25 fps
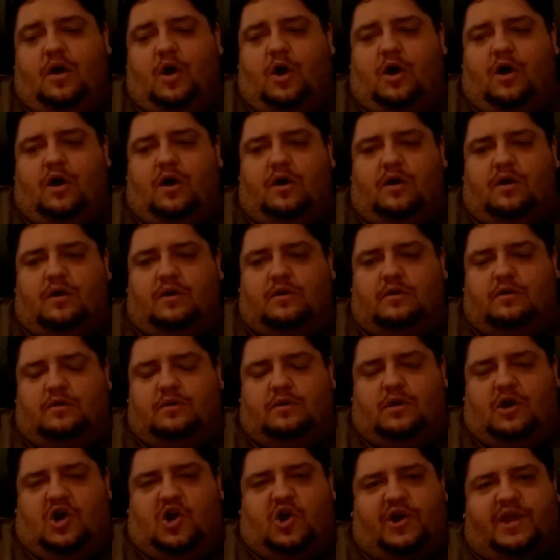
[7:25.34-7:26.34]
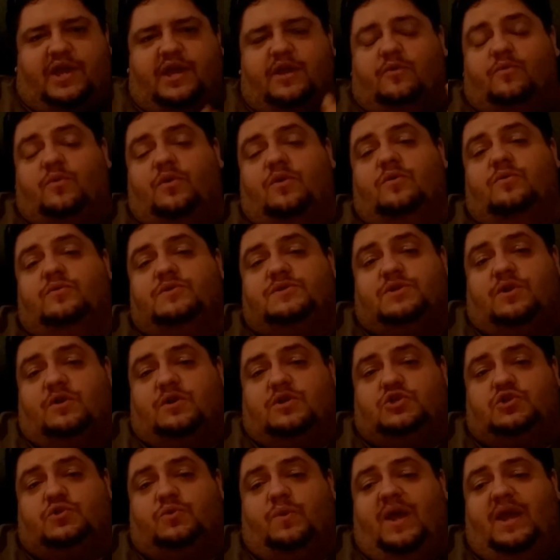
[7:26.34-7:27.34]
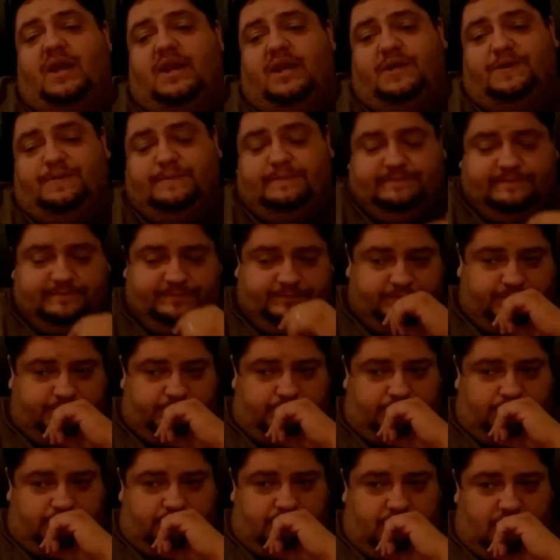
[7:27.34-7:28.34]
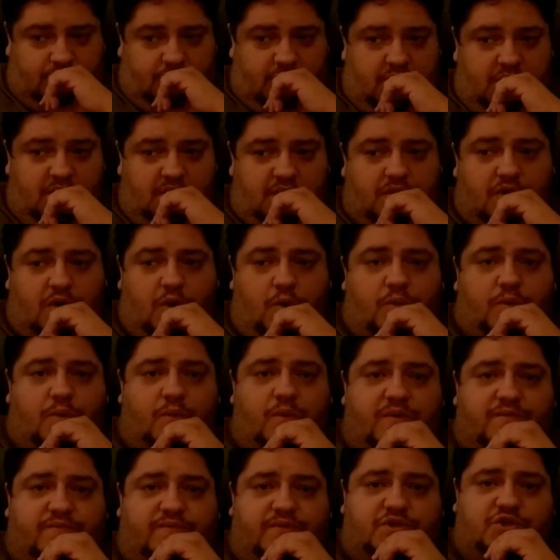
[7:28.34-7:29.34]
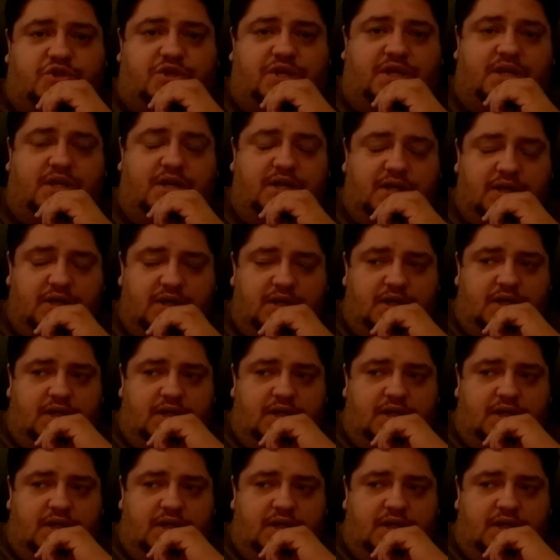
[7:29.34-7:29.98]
are our heroes are training. Goku and Vegeta.